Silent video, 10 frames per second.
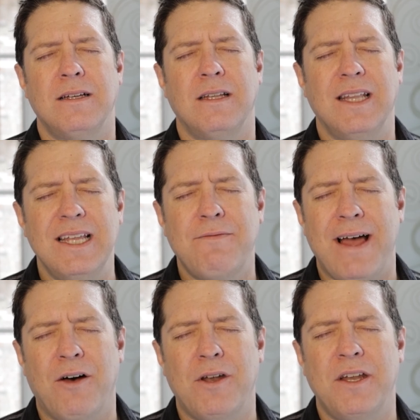live
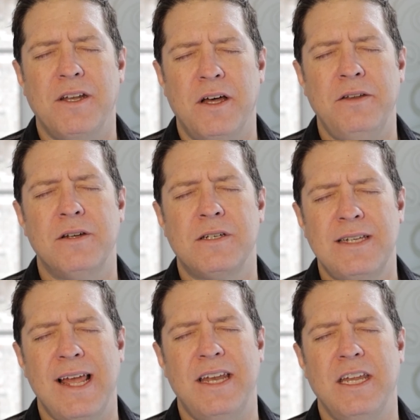out an
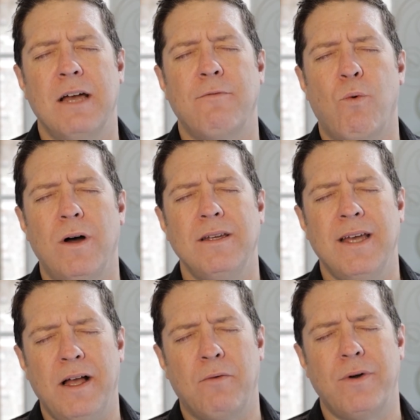understanding of what
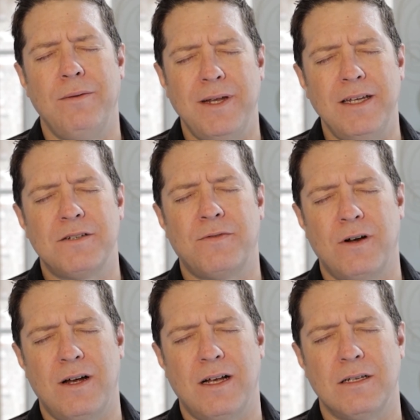Calvary means
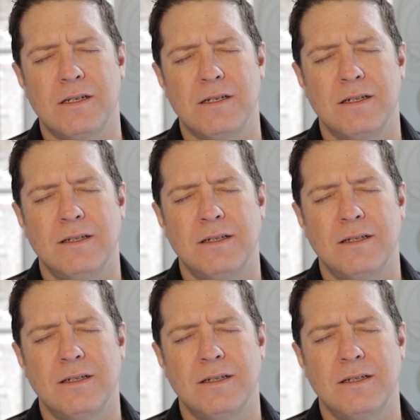for us.